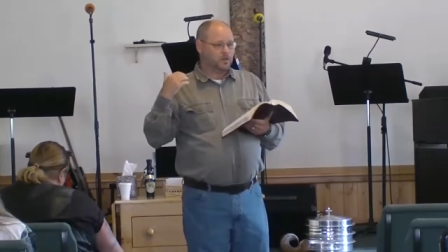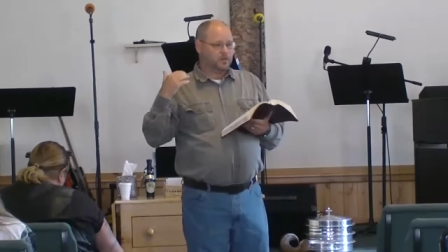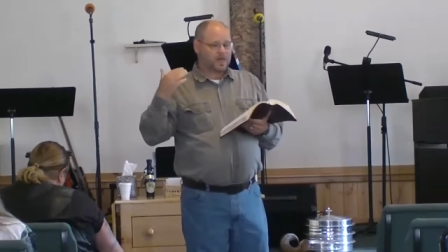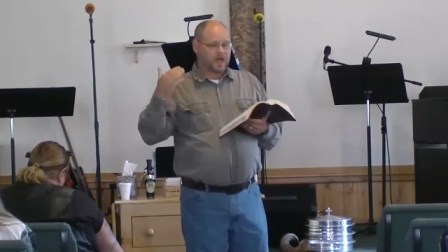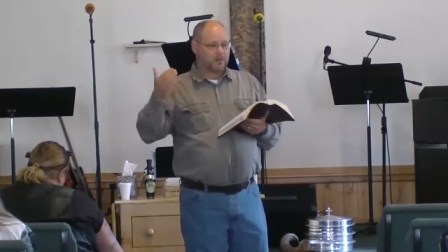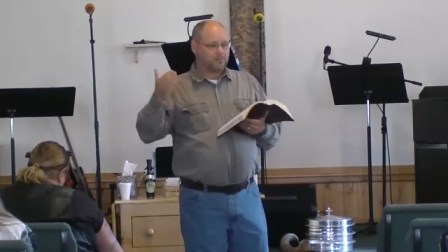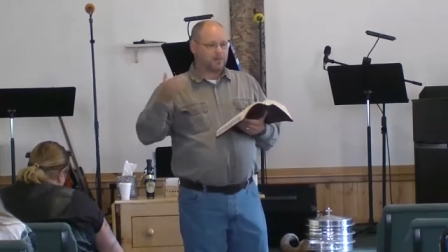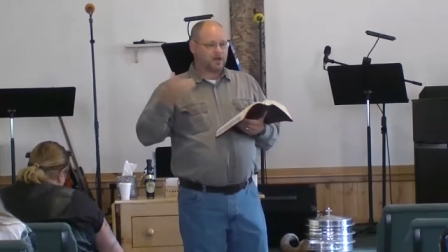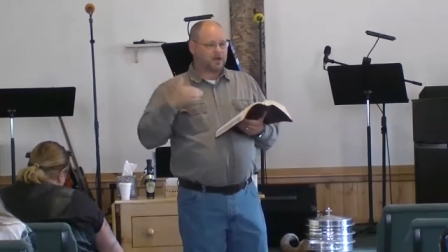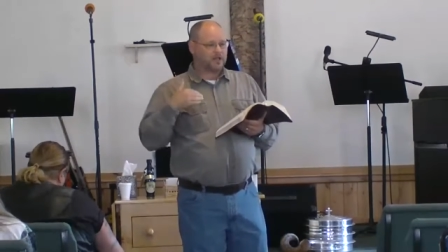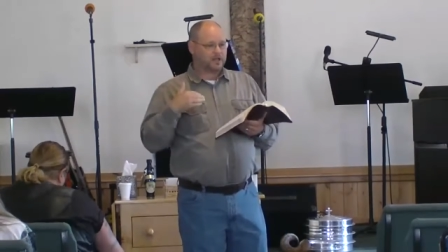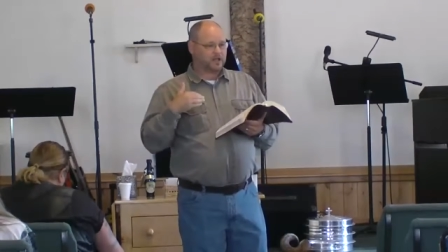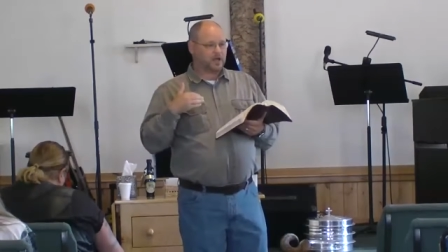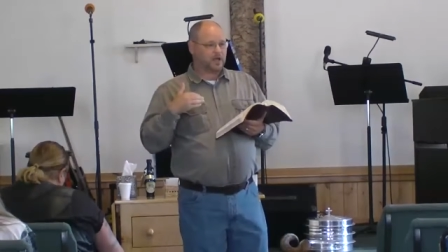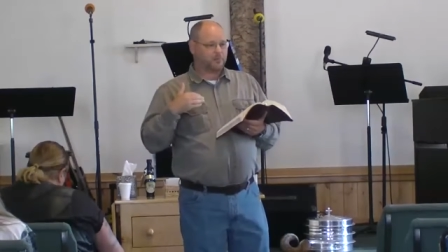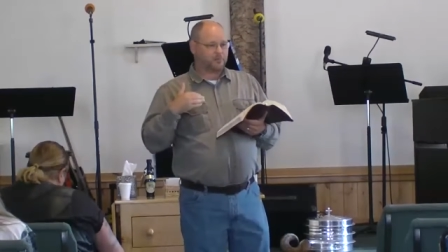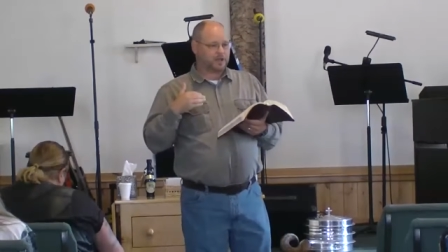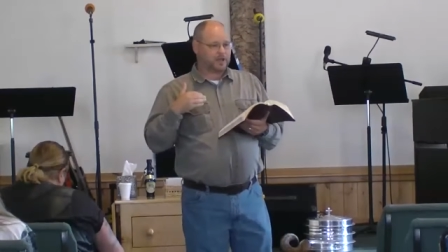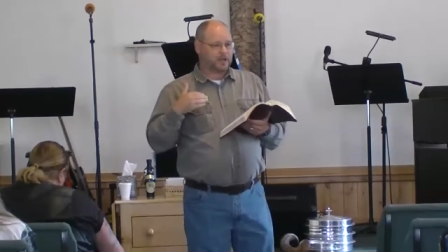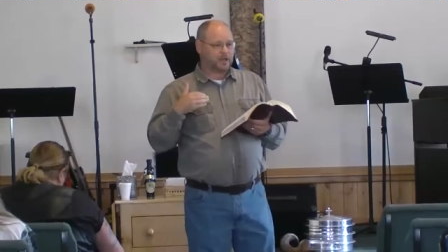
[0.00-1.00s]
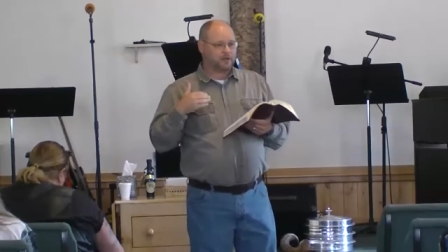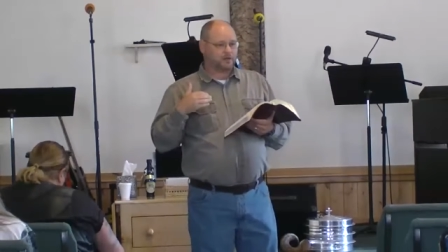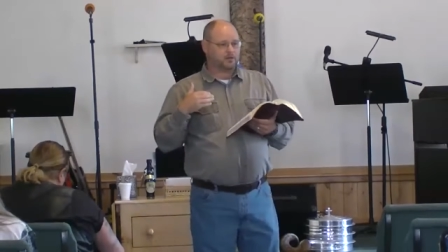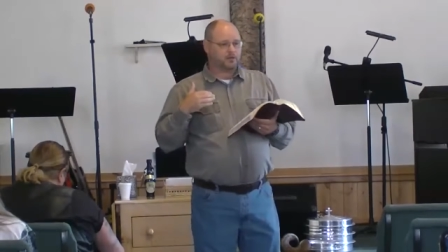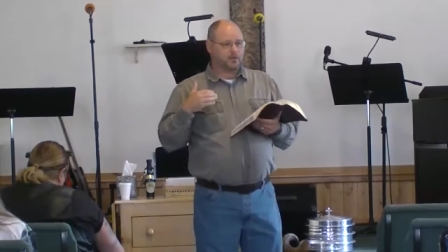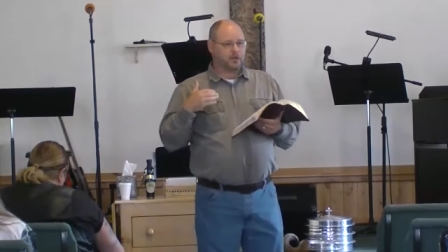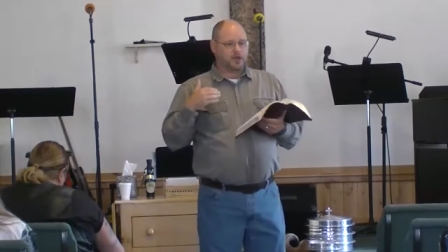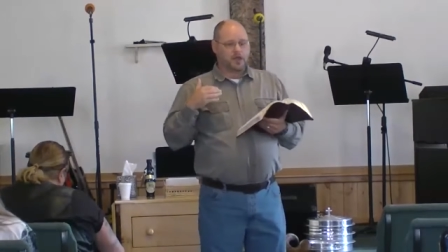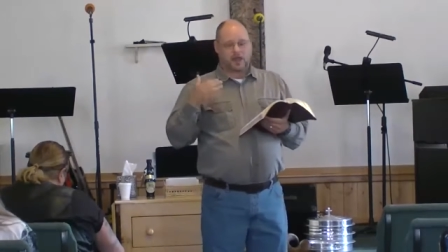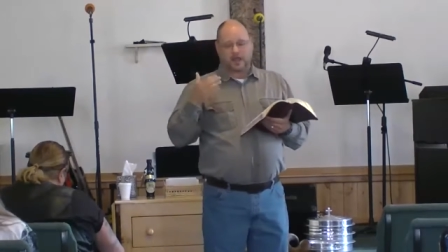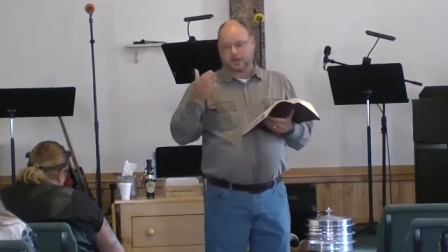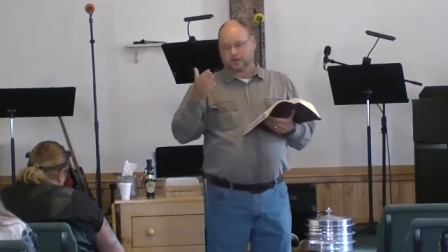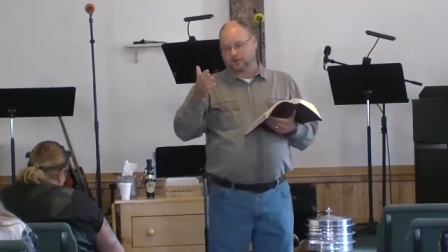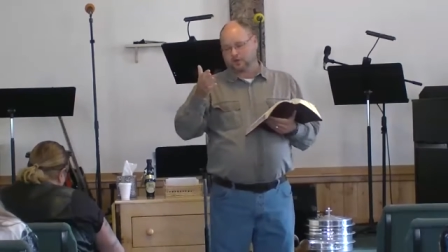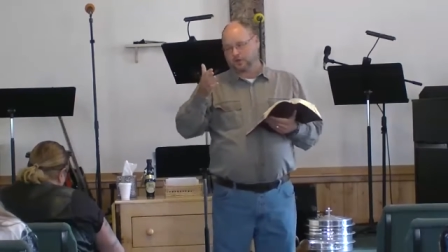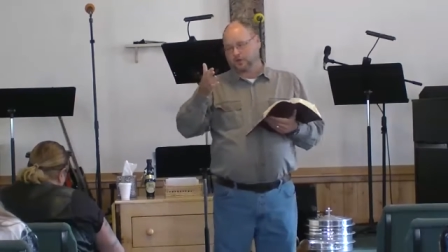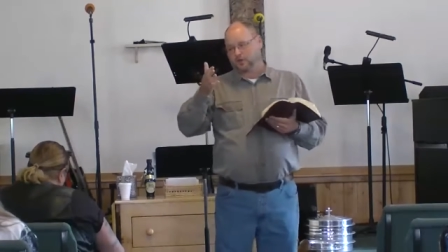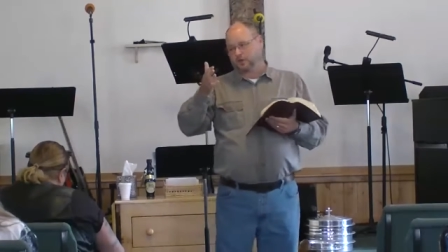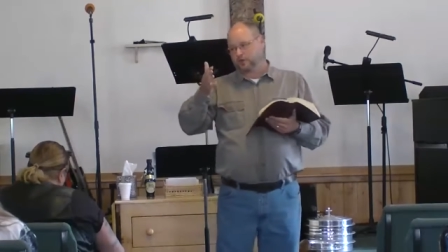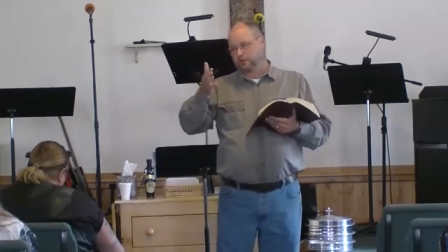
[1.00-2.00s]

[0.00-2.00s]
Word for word: That money come in, and you're,